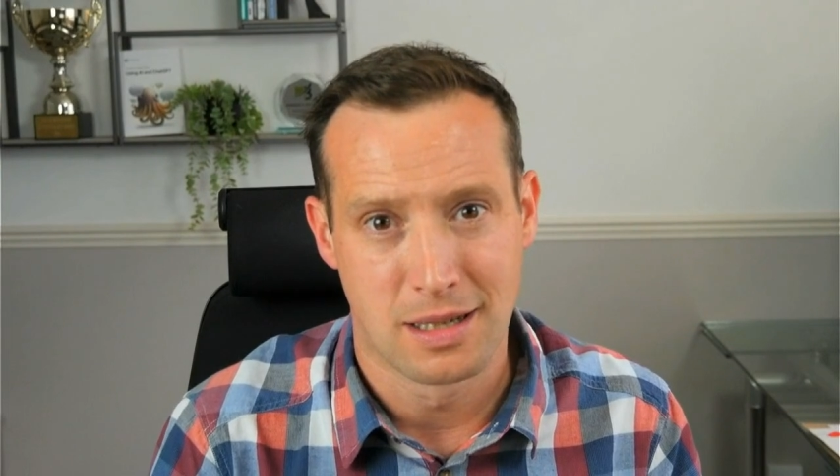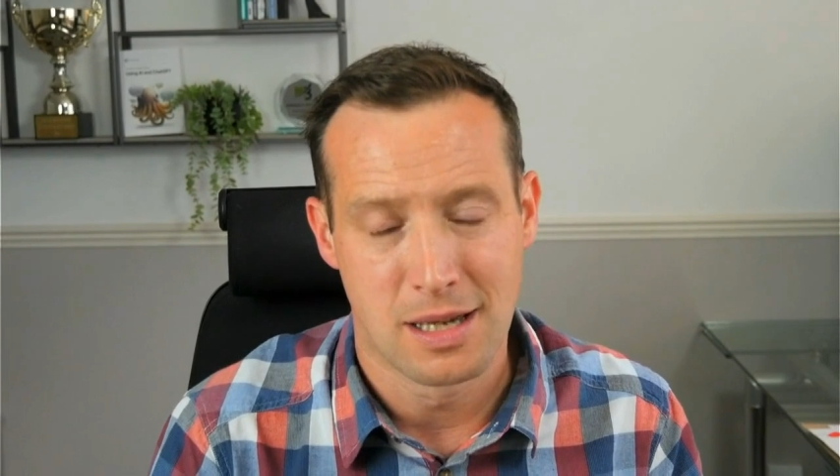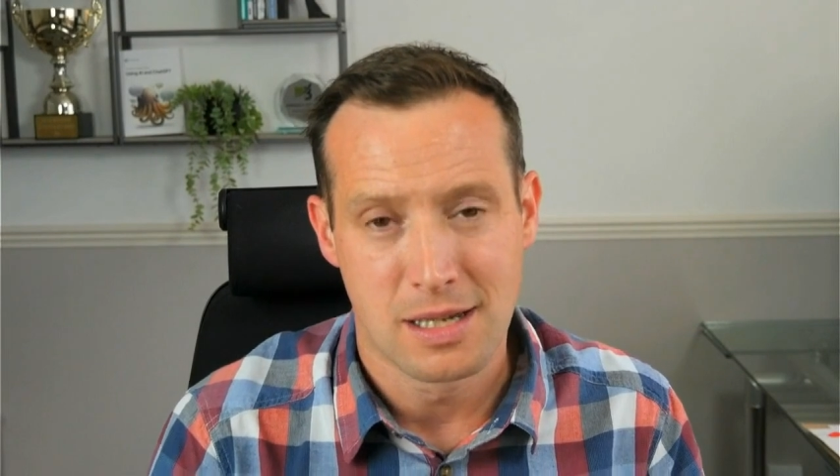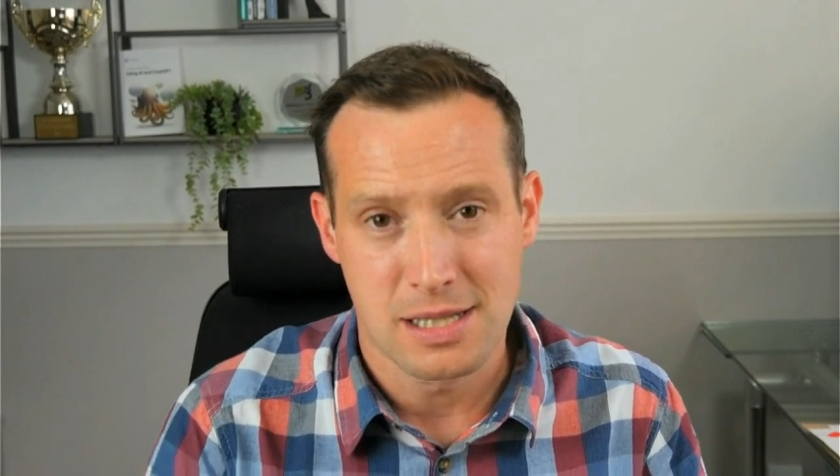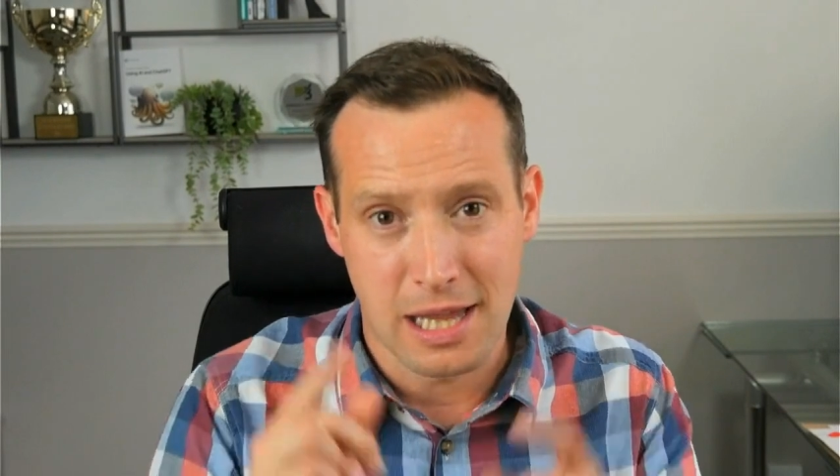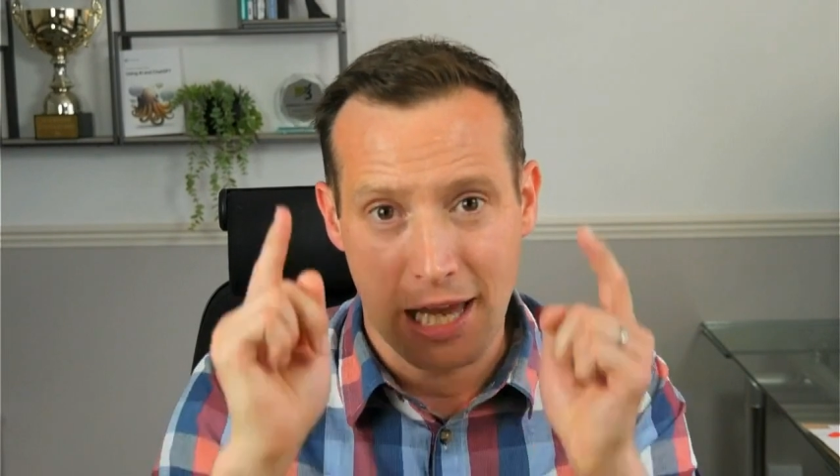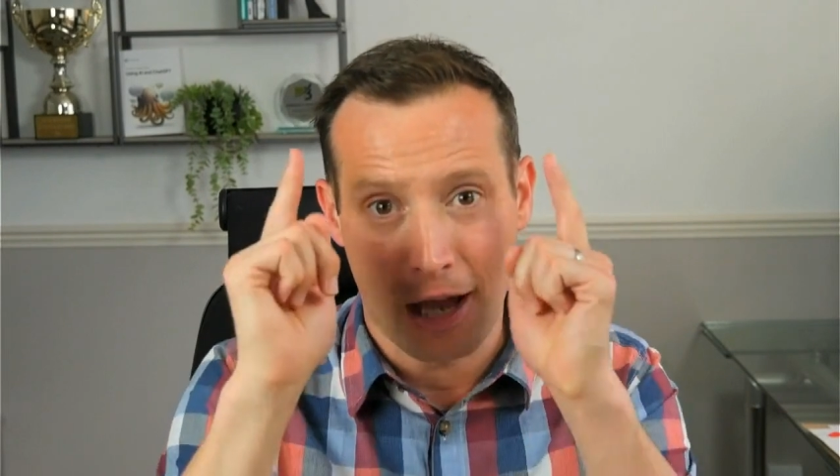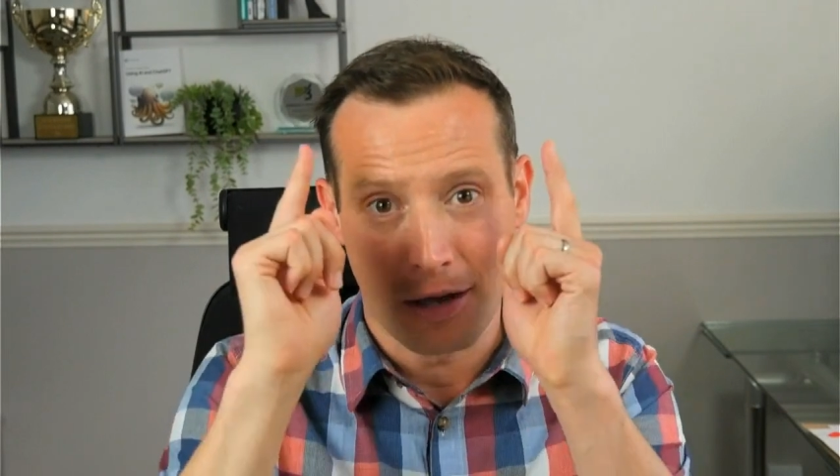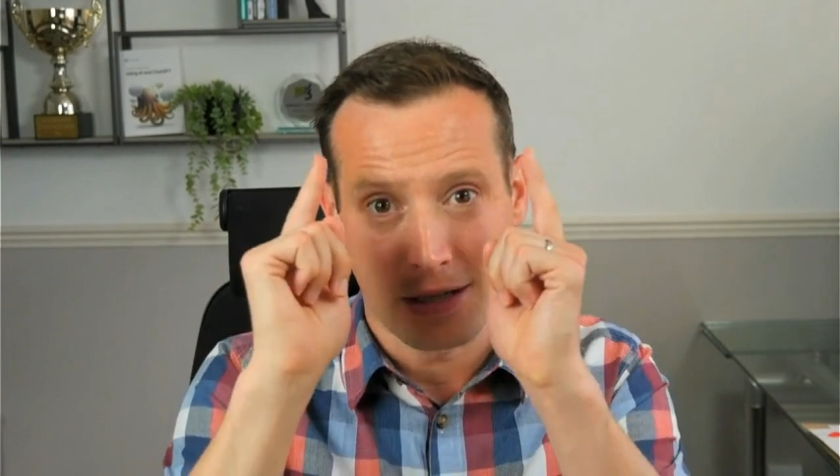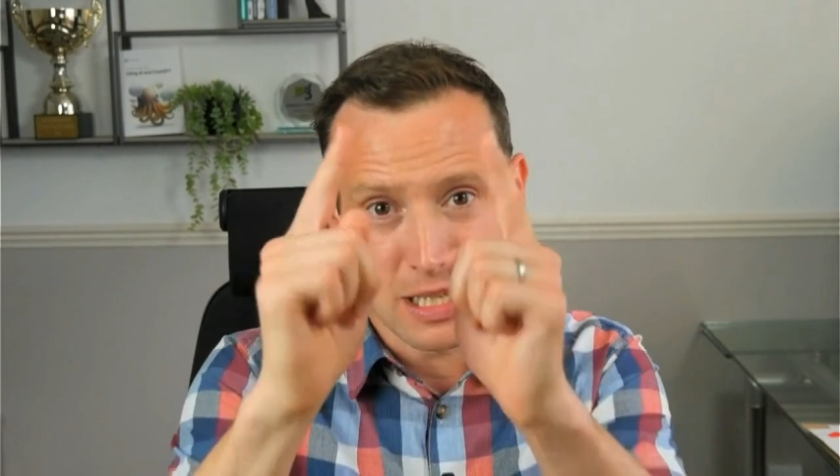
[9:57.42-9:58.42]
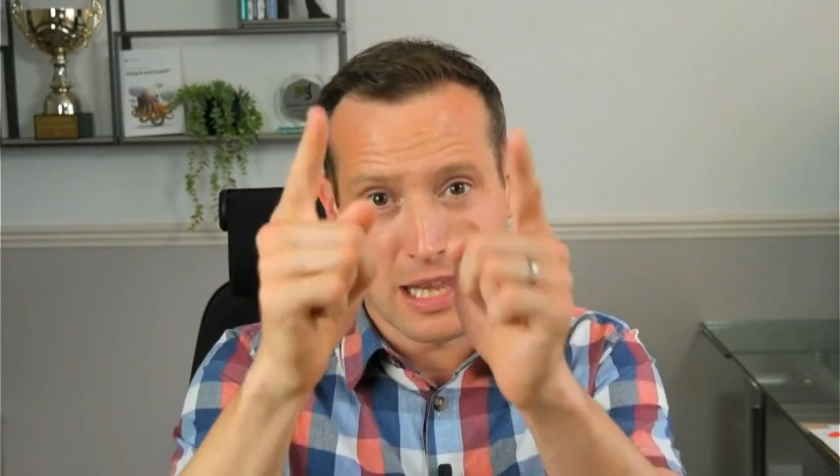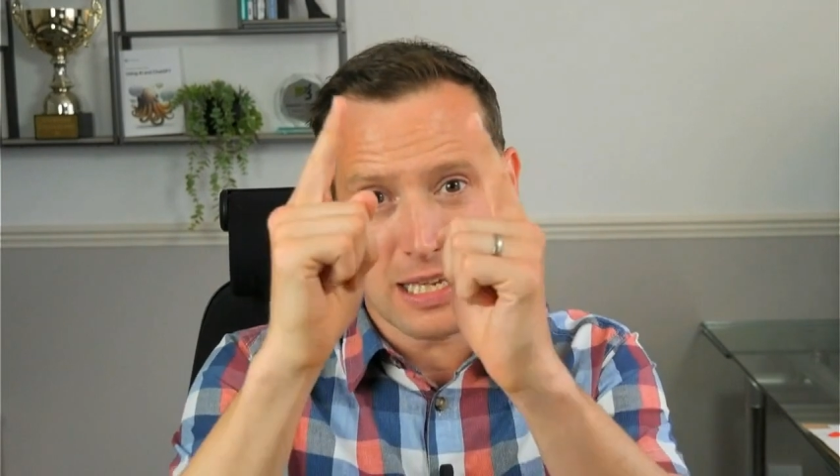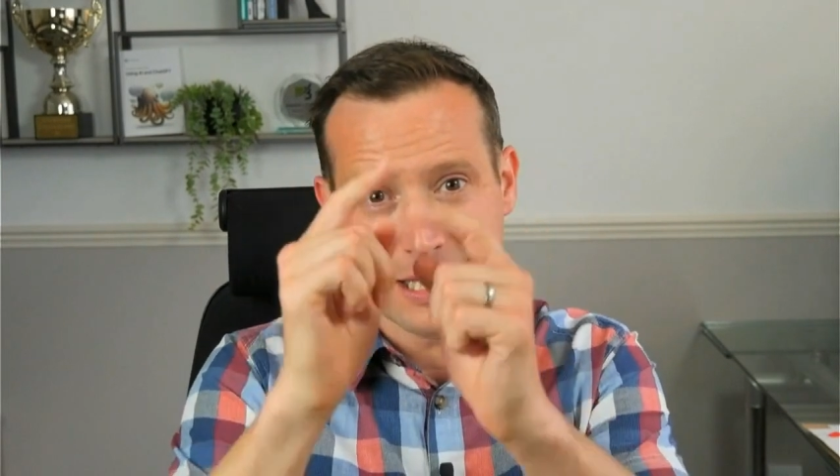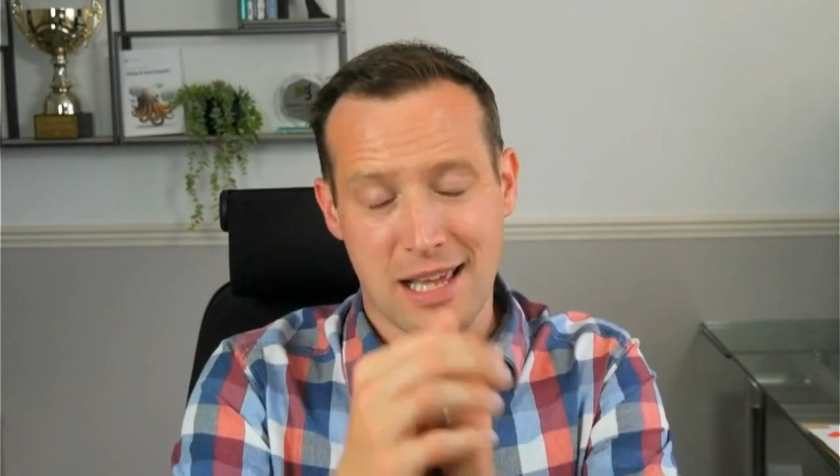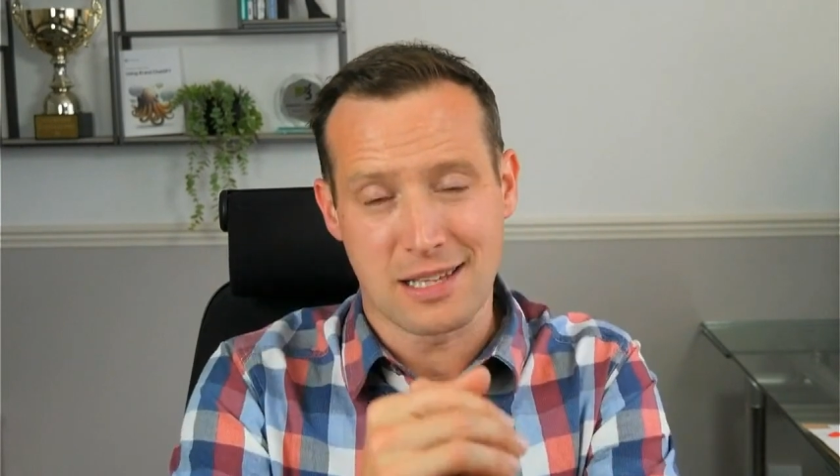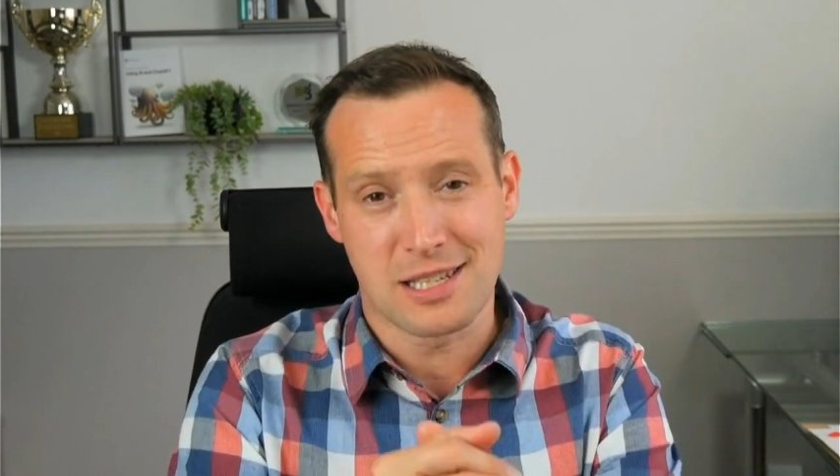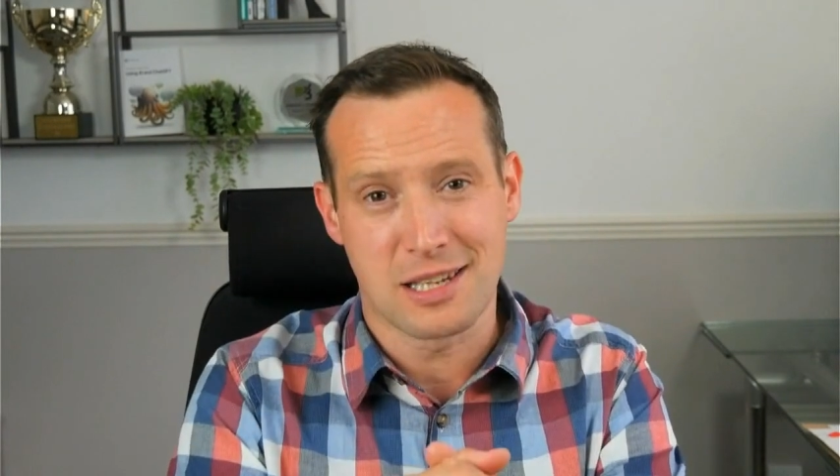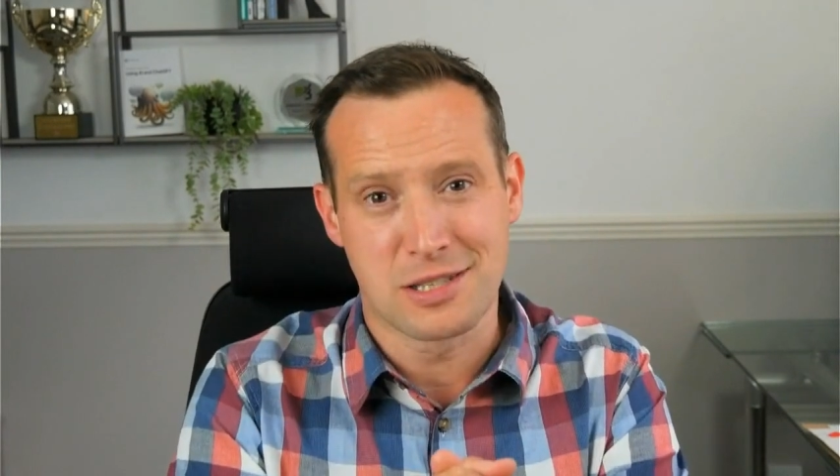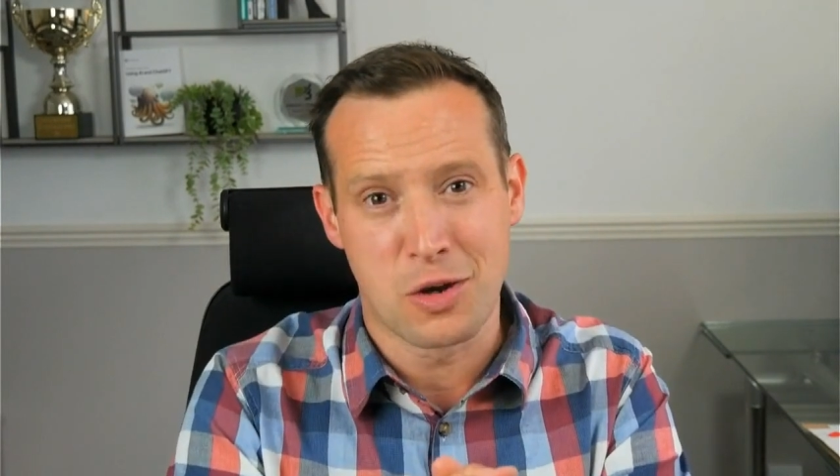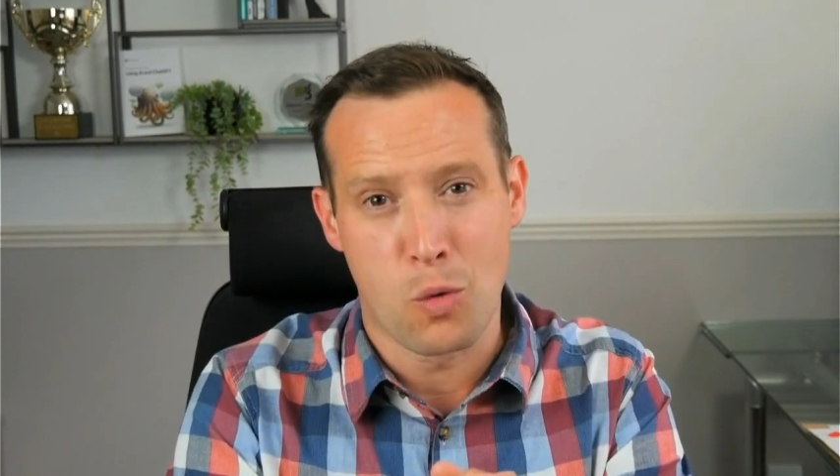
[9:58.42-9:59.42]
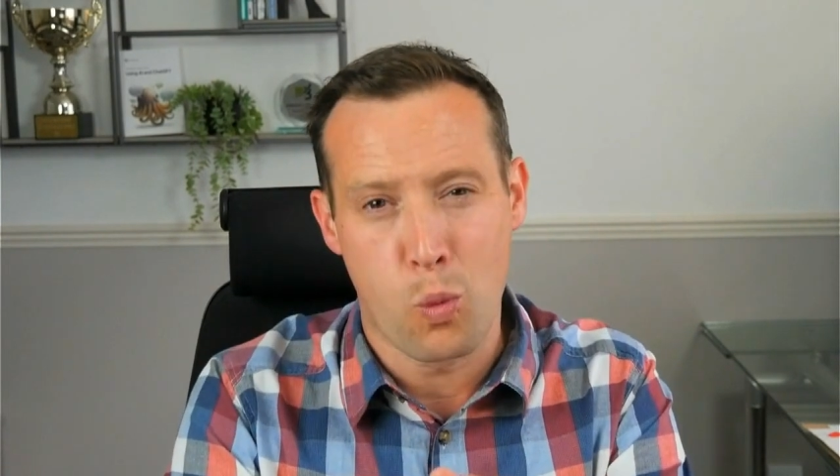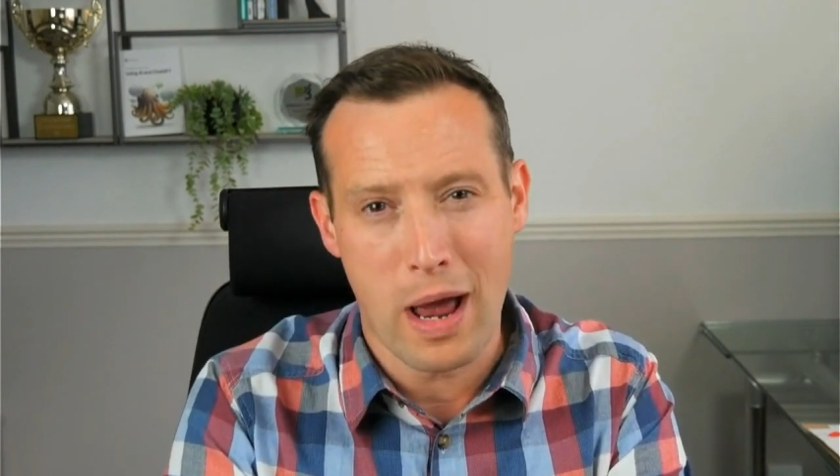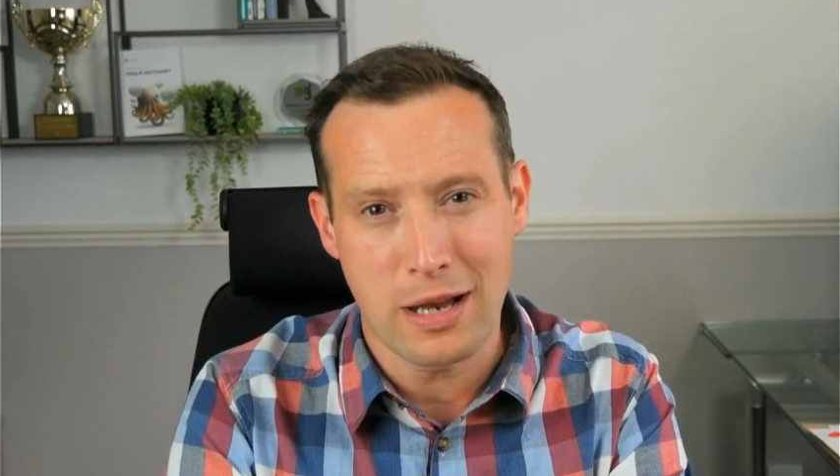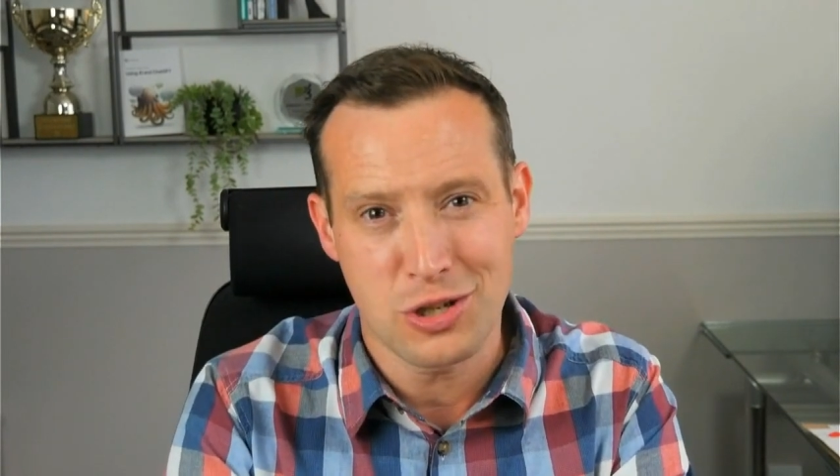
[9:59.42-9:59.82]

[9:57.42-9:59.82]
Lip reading: So there you go. So that's the answer to when